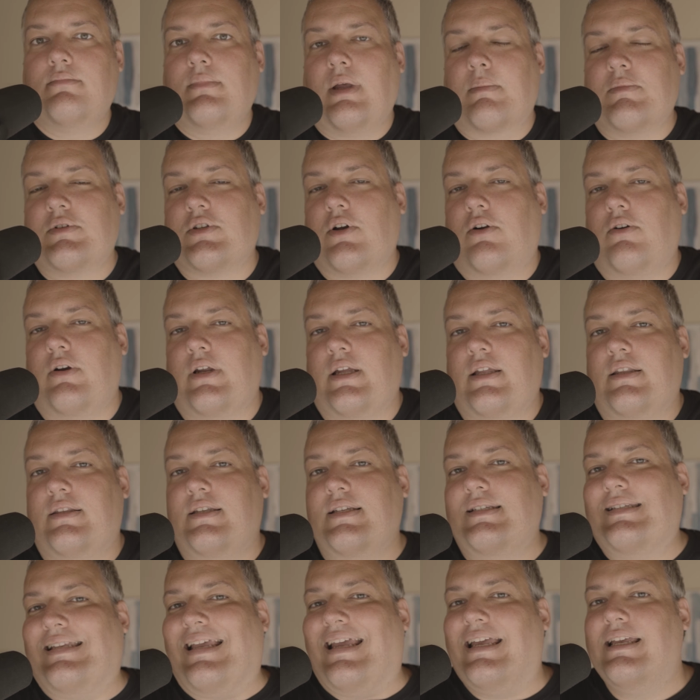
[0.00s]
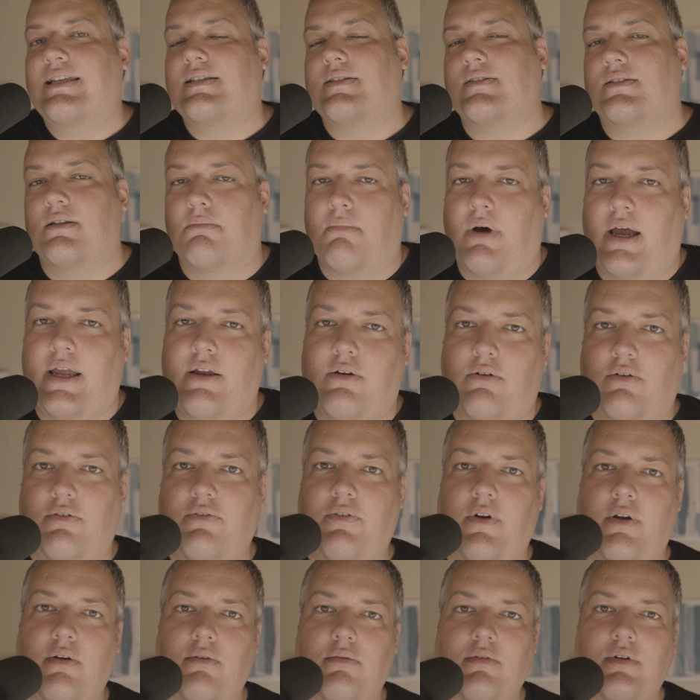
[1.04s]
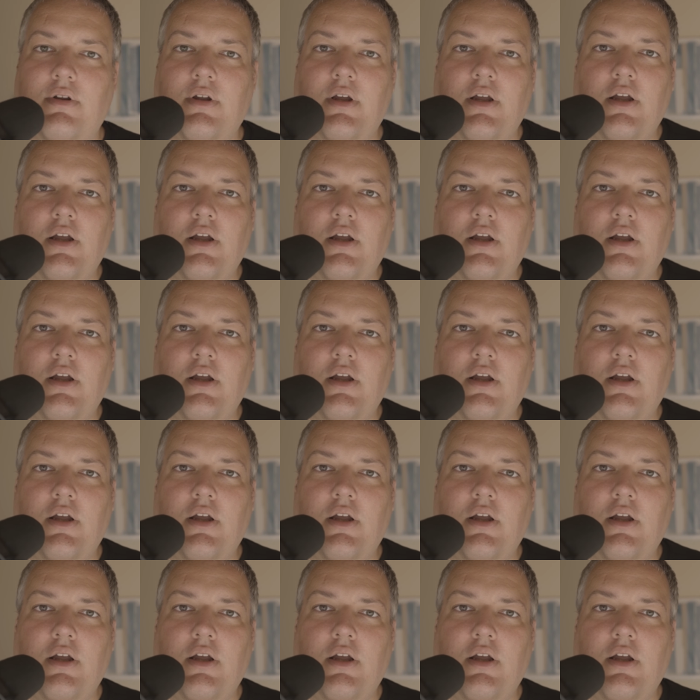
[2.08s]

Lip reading: I'm sorry, this is the microphone.